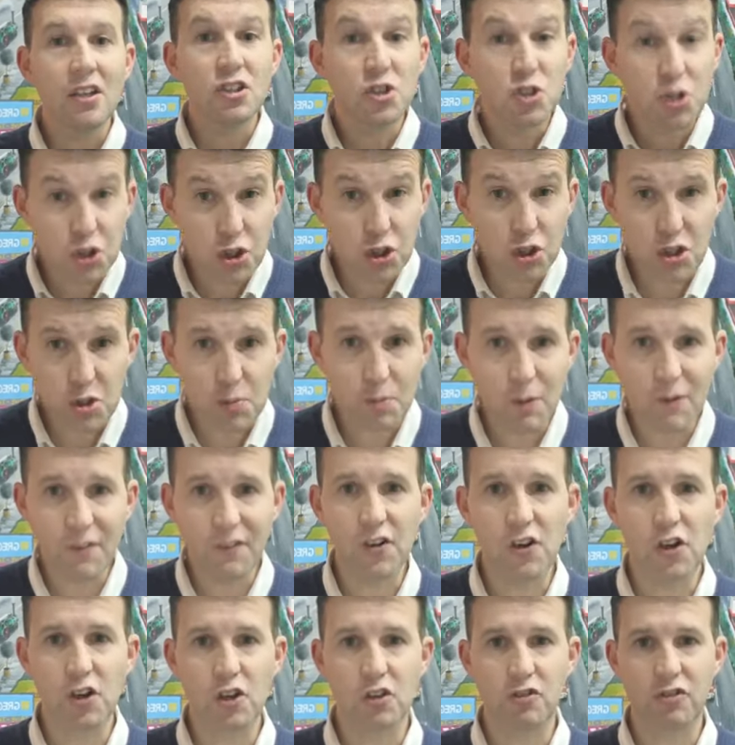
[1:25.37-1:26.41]
just
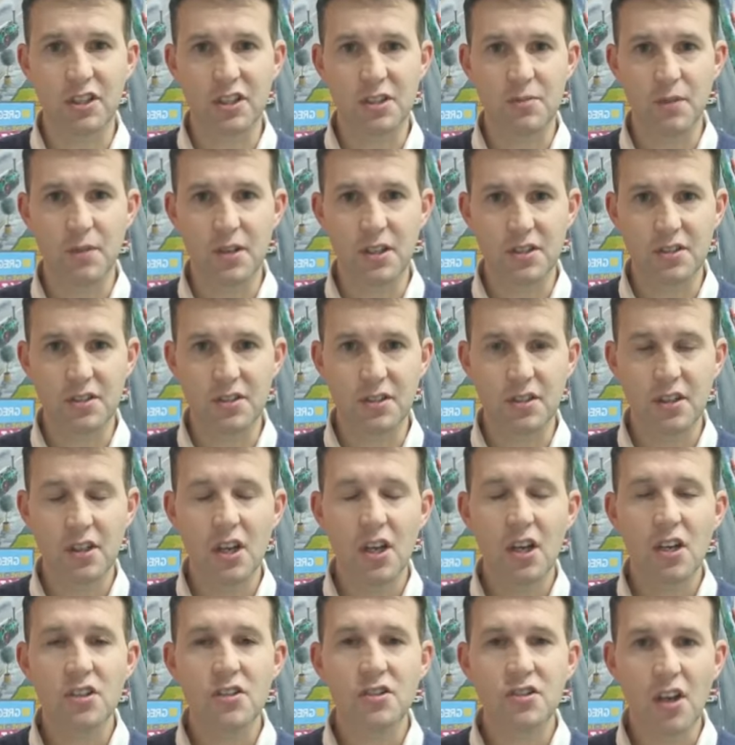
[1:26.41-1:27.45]
before Christmas.
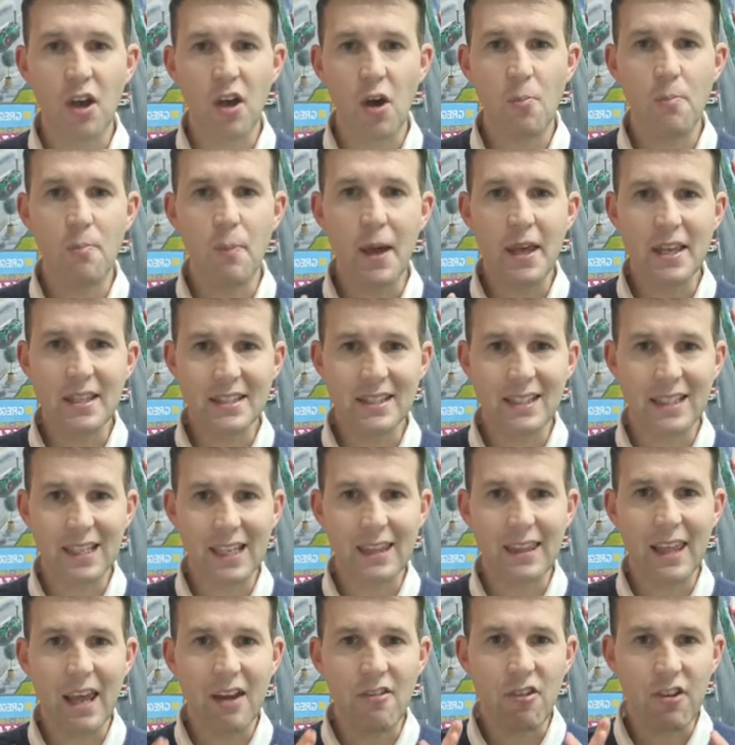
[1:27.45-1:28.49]
So basically
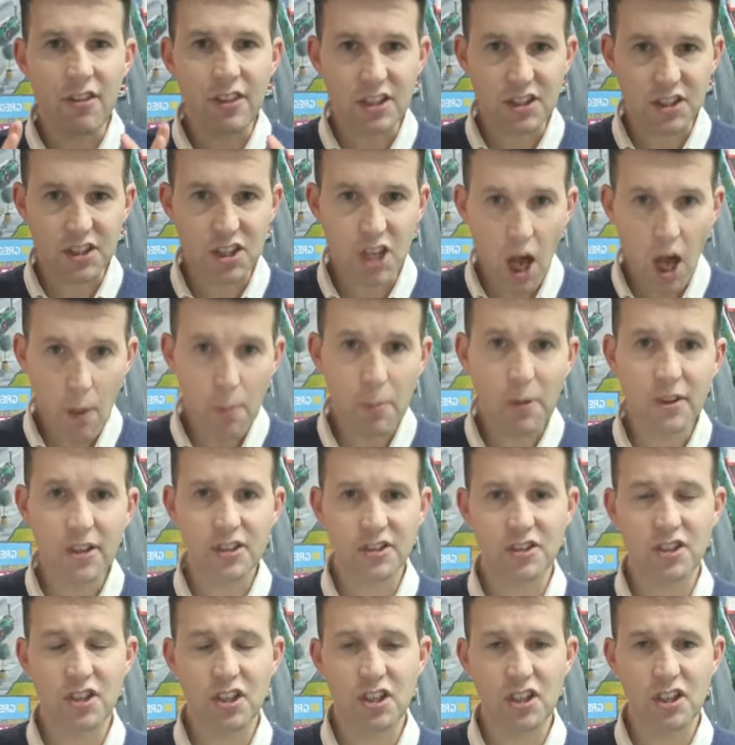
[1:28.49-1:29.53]
they're at the top of the
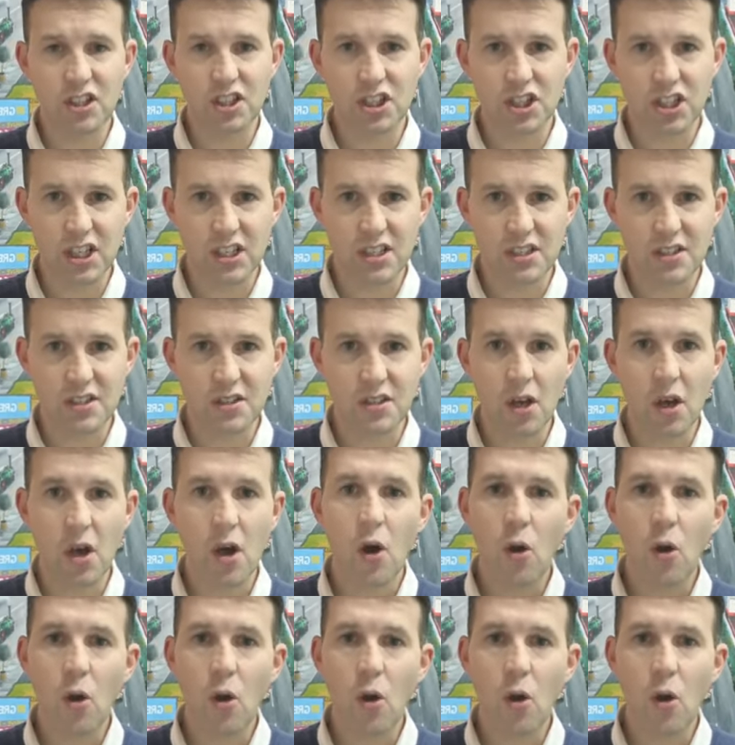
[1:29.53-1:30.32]
searches